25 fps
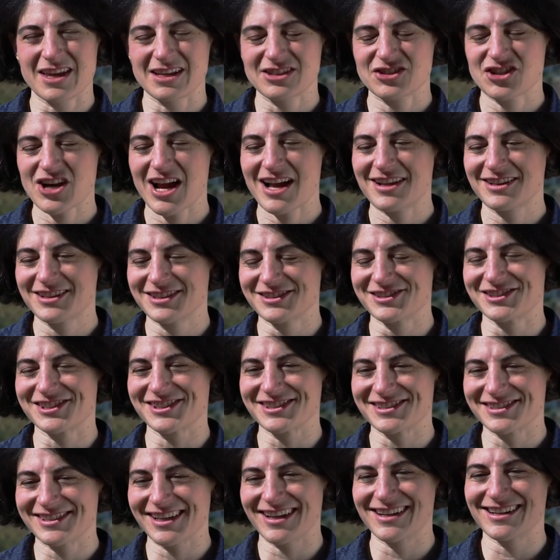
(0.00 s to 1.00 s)

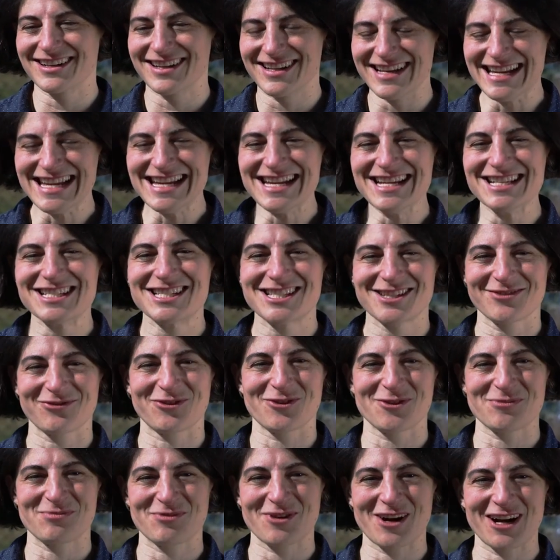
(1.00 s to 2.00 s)
challenges and needs
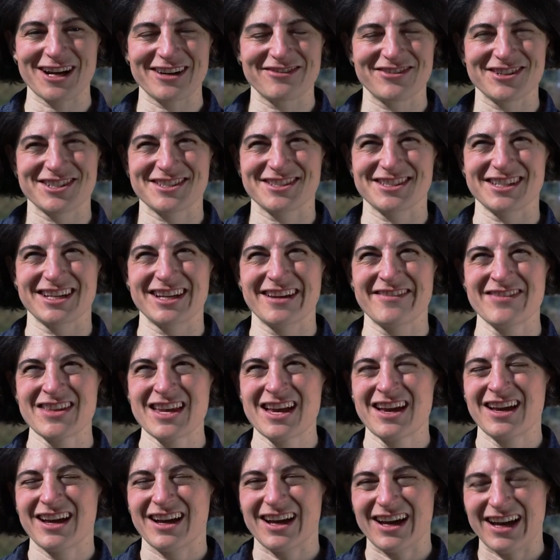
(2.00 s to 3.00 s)
for privacy
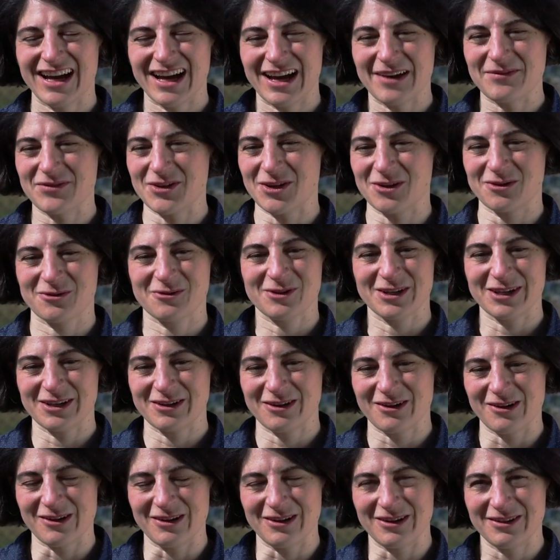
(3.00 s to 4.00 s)
are
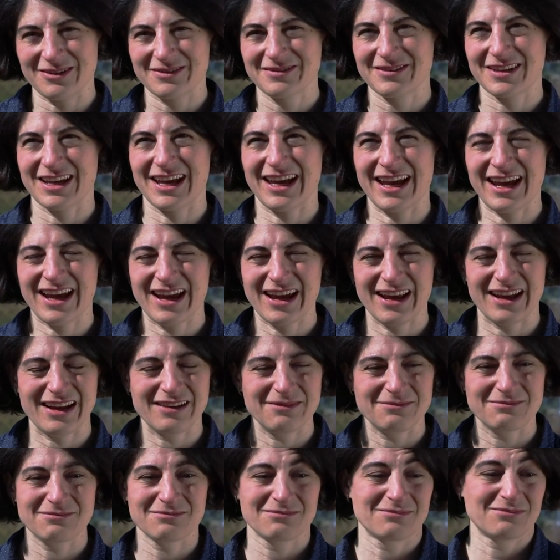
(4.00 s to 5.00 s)
critical.
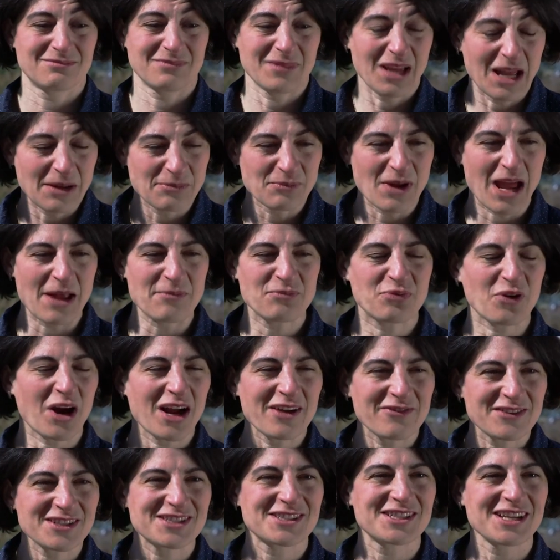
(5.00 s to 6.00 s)
And
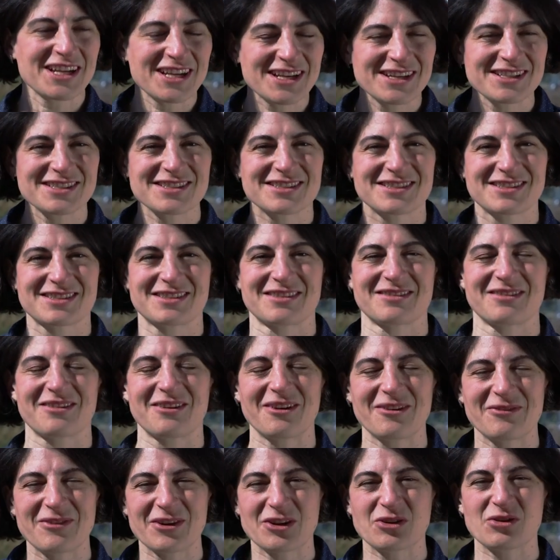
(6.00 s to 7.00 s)
privacy is
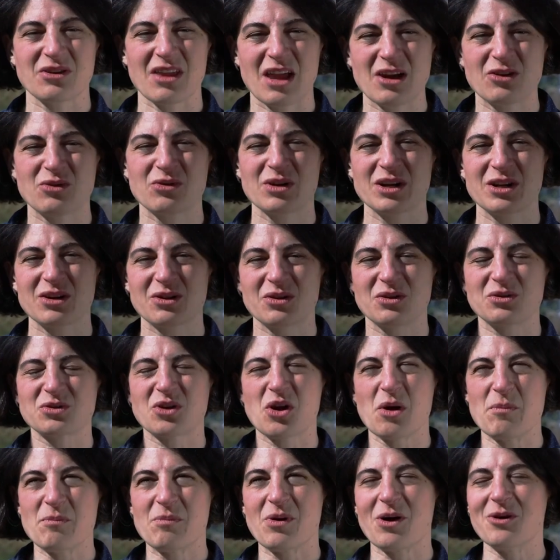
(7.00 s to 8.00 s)
sort of a critical
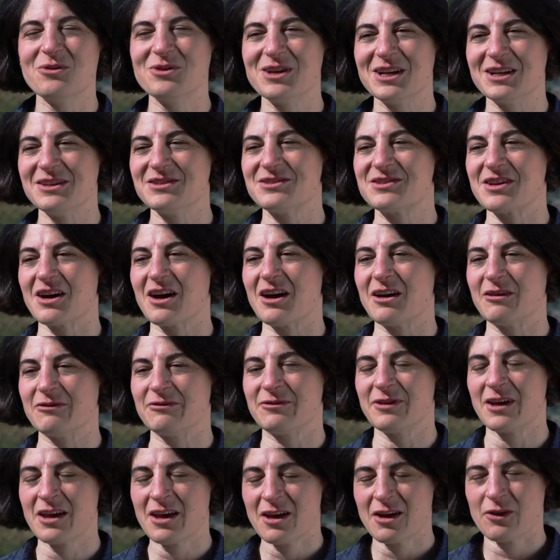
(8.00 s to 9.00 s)
component
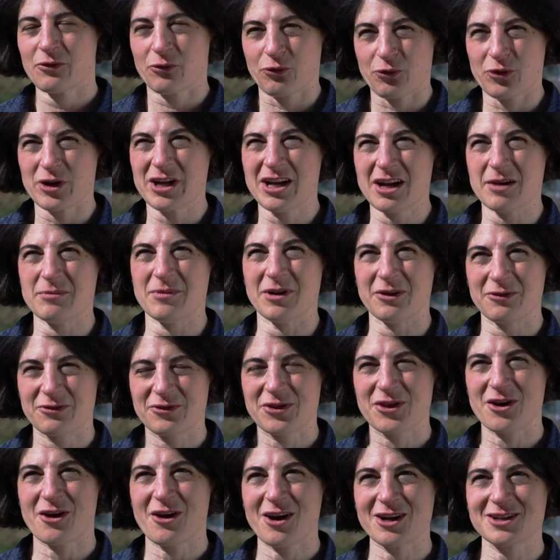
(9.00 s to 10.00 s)
of freedom of
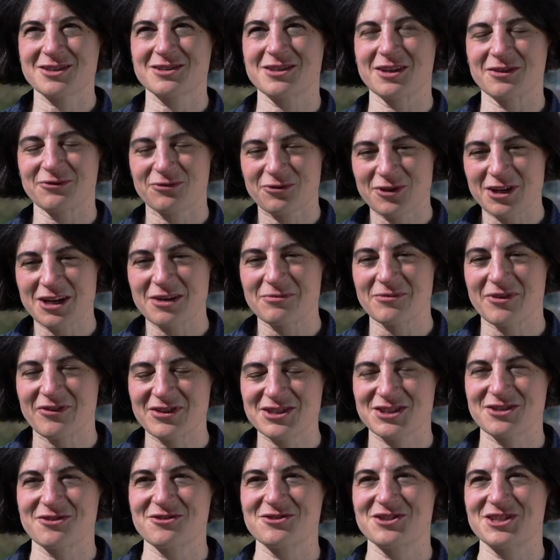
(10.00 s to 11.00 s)
thought and freedom of
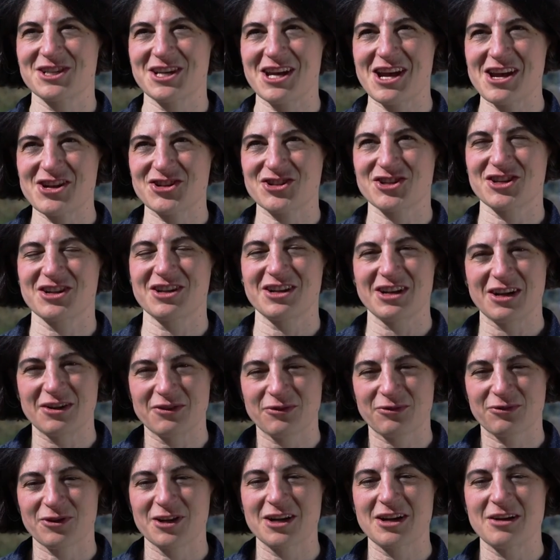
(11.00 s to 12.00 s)
association
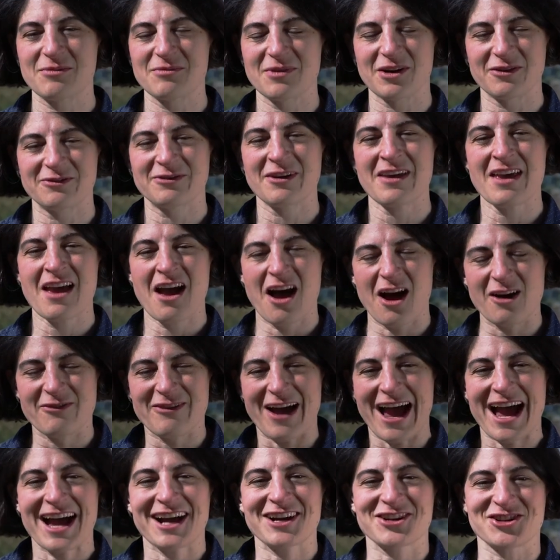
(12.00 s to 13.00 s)
and freedom of
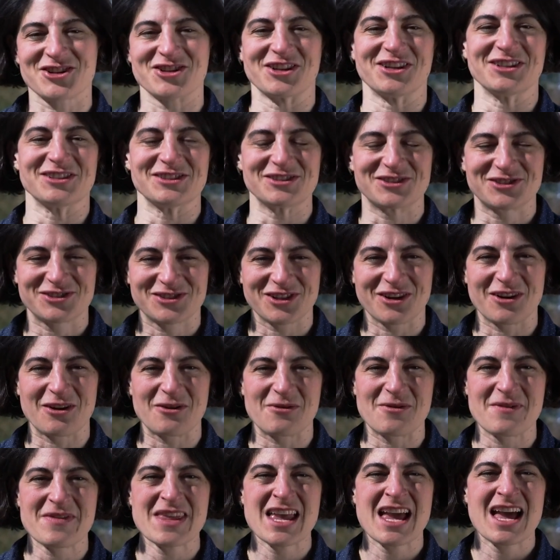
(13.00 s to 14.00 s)
action. So